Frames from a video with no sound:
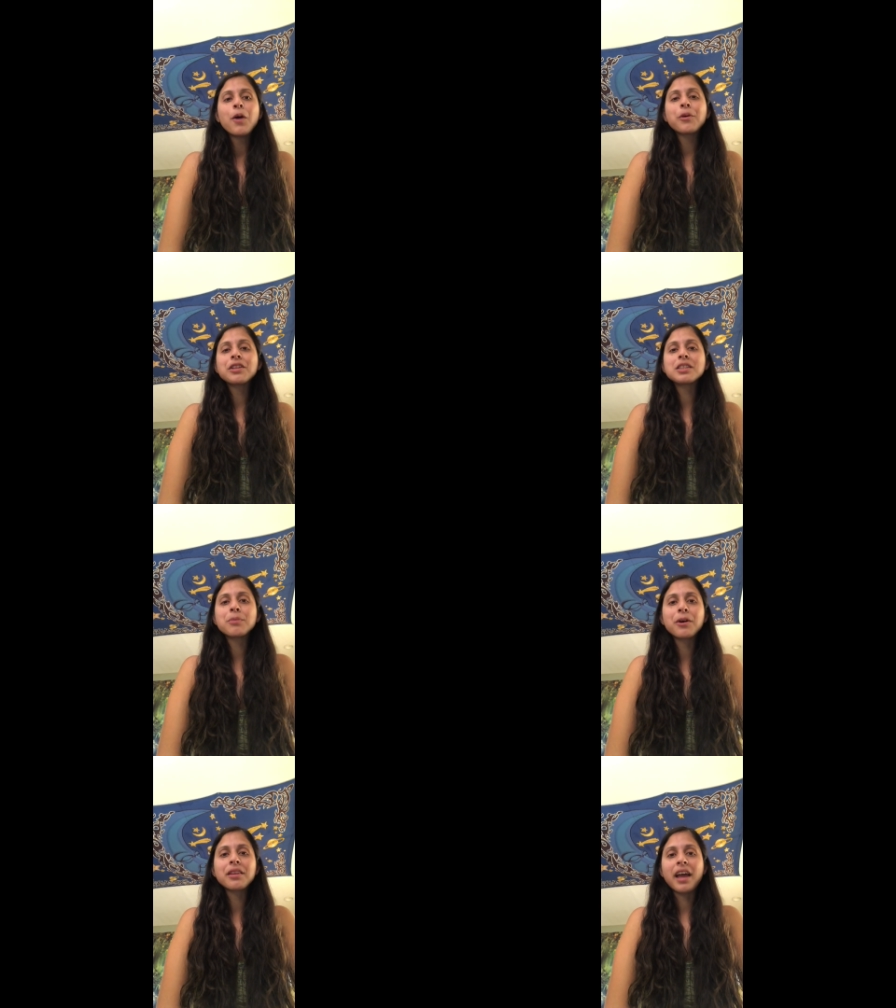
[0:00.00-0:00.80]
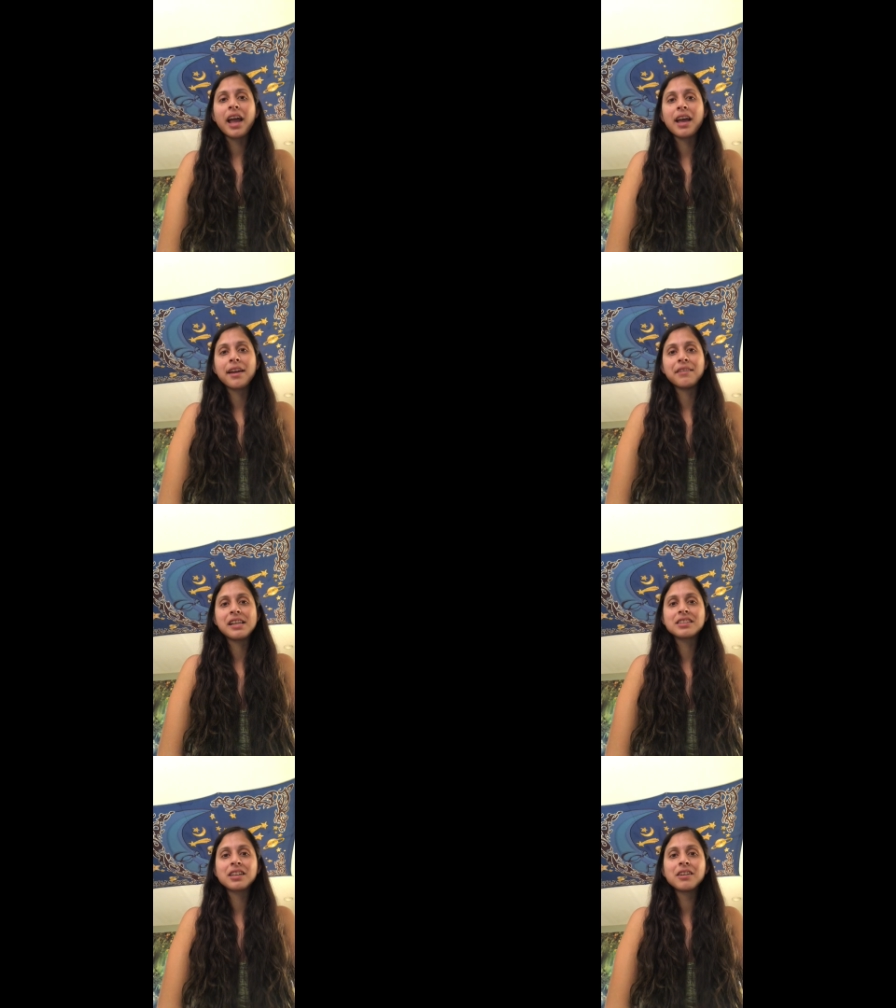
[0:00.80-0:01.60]
With the support of the
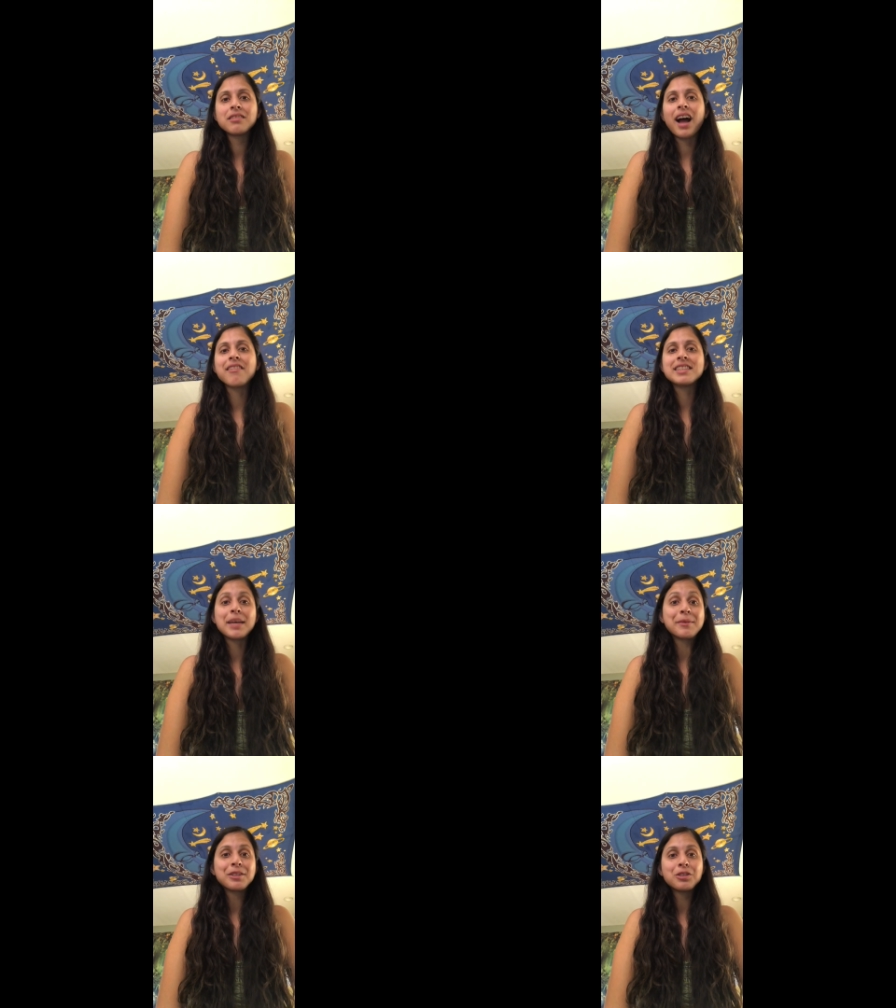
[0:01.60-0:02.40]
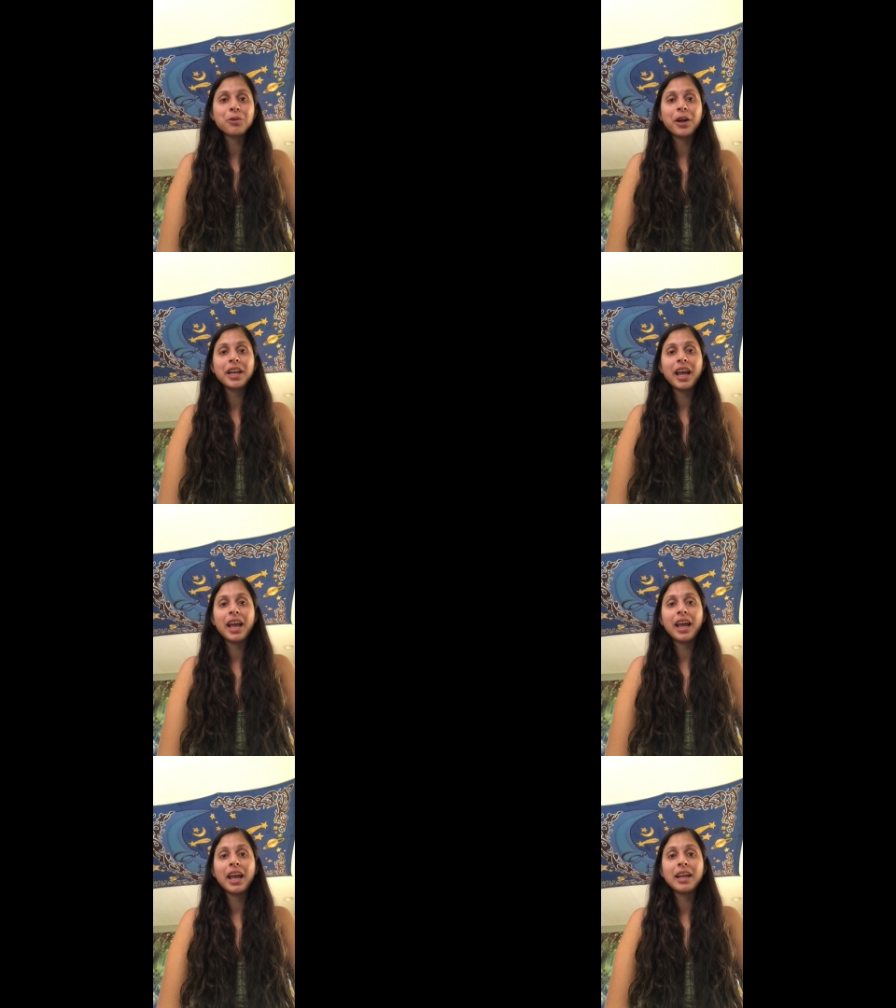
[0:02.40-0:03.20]
AAVSO, I was able to join
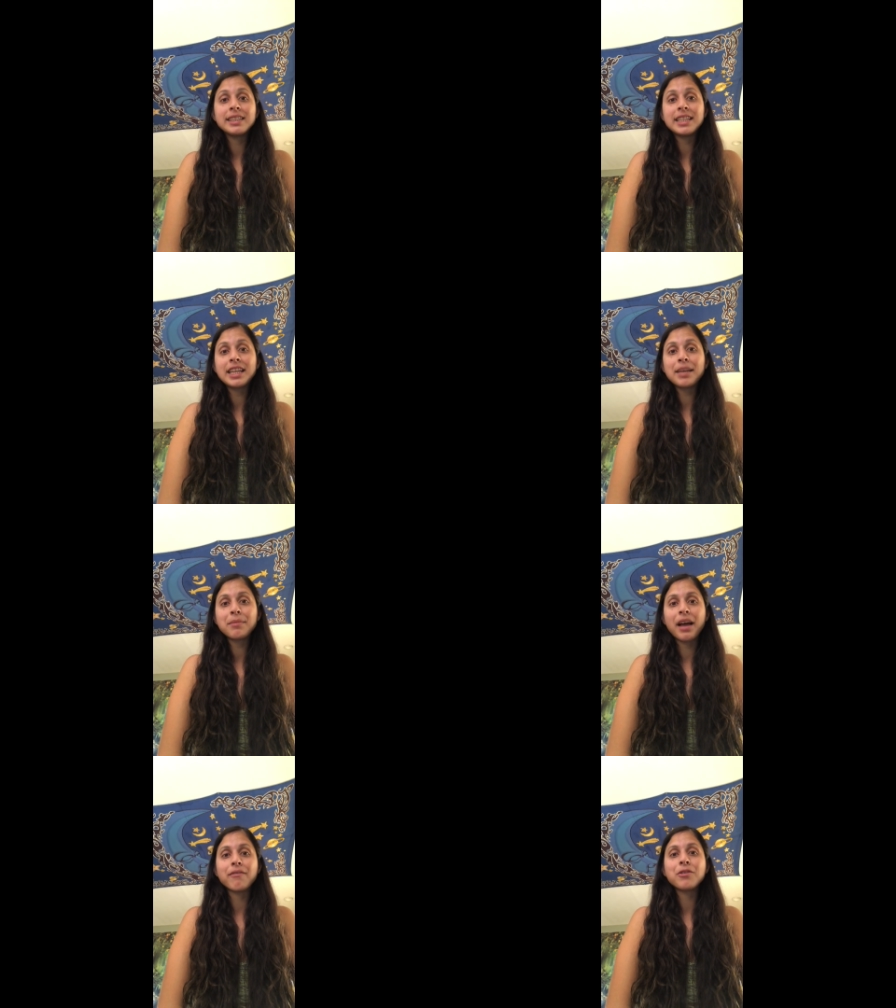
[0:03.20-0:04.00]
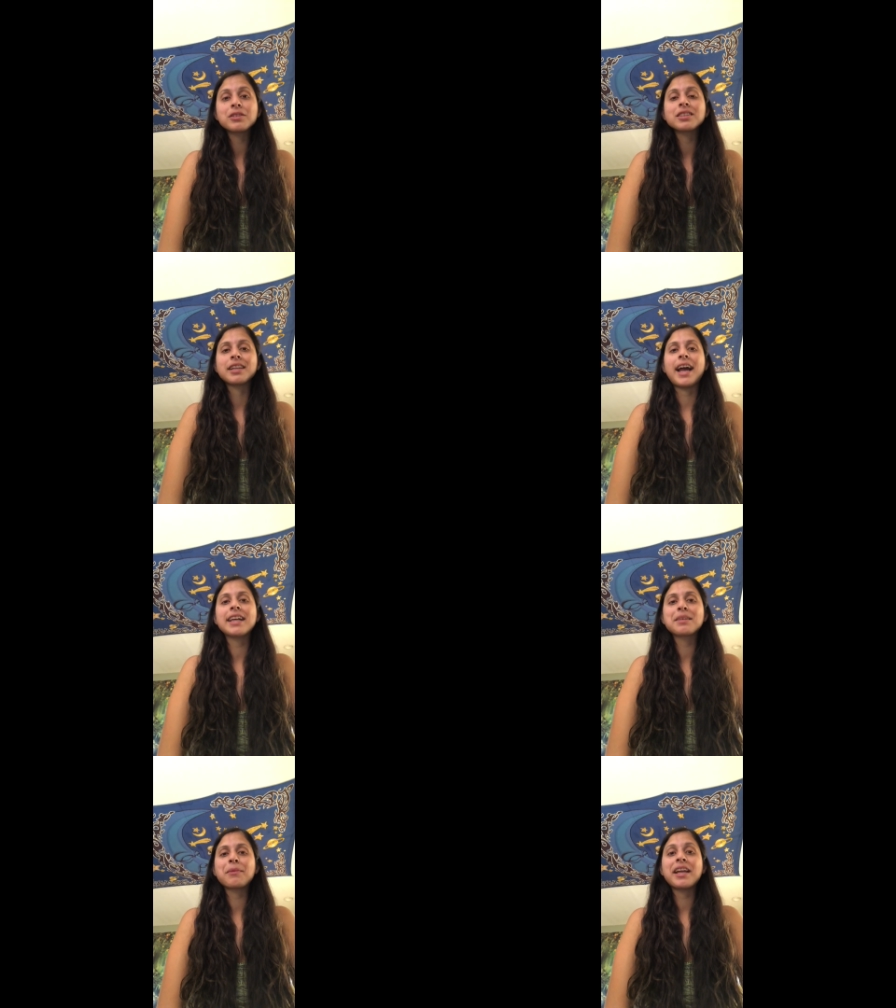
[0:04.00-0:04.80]
a team that focused on
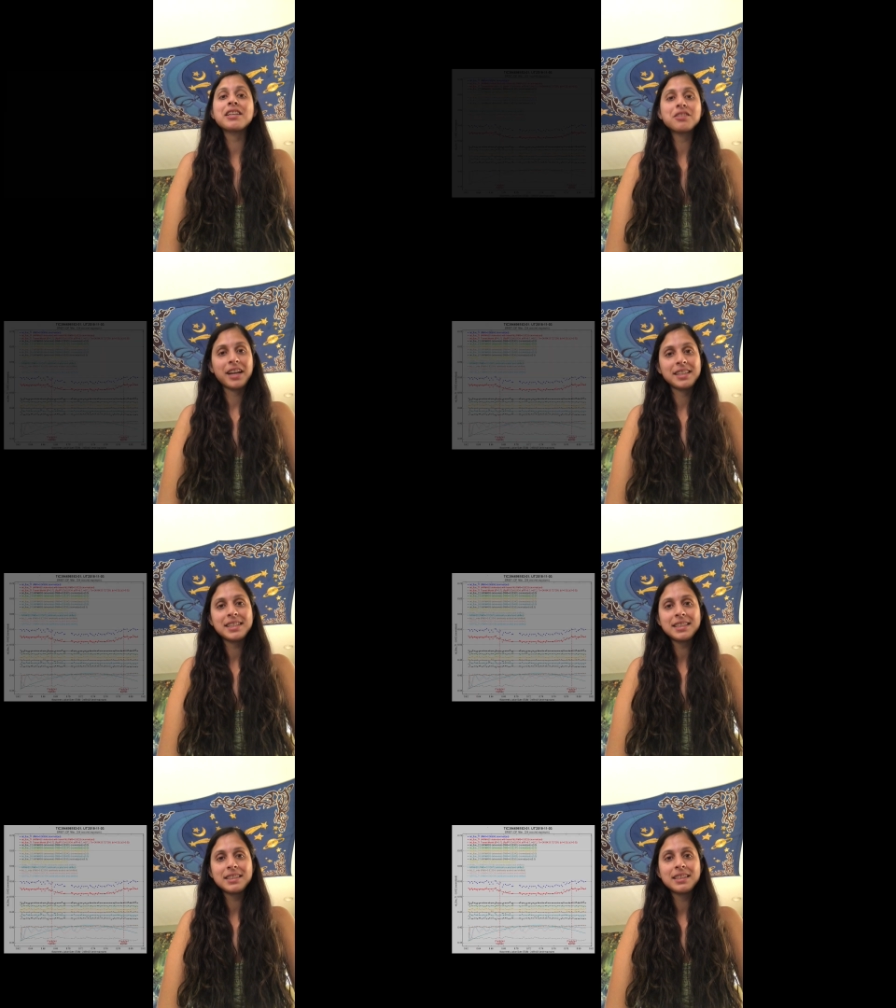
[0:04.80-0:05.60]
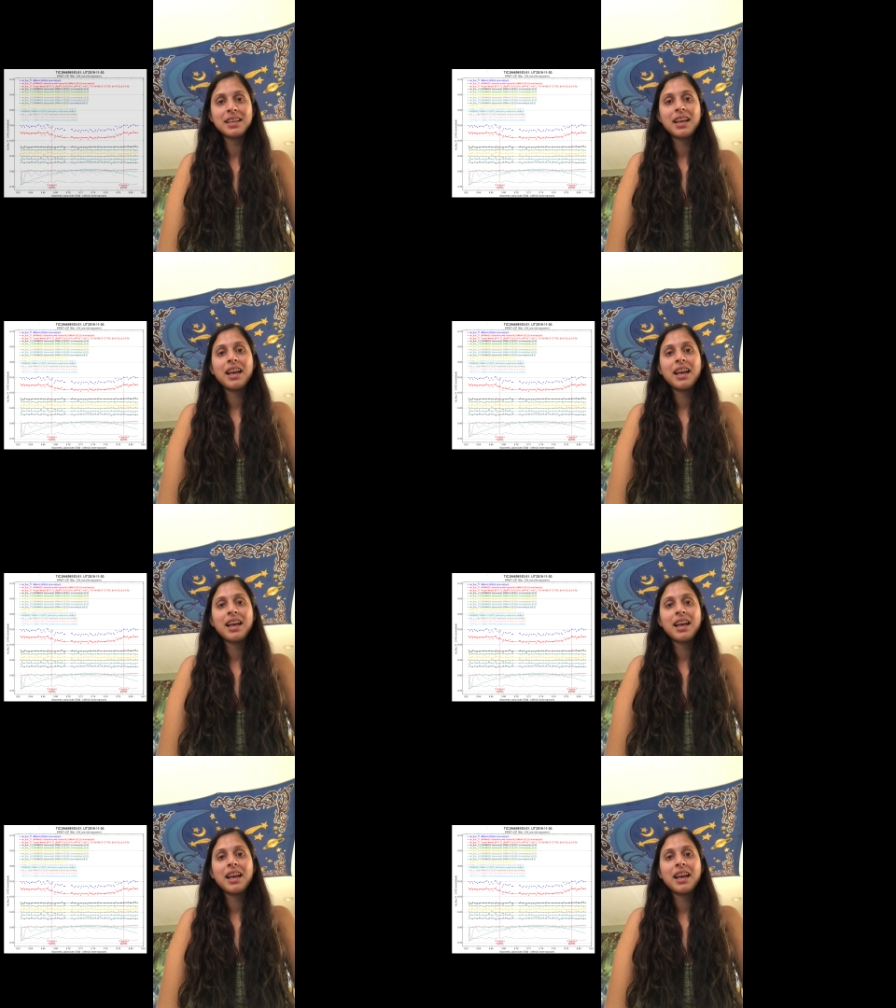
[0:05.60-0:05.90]
exoplanet transits